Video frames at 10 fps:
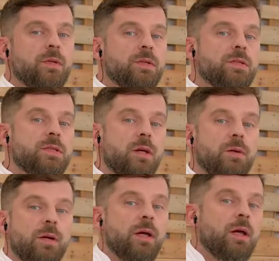
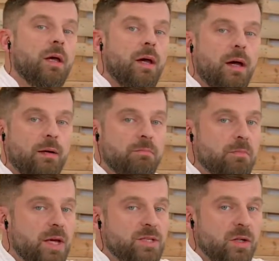So,
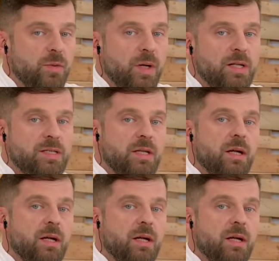as always,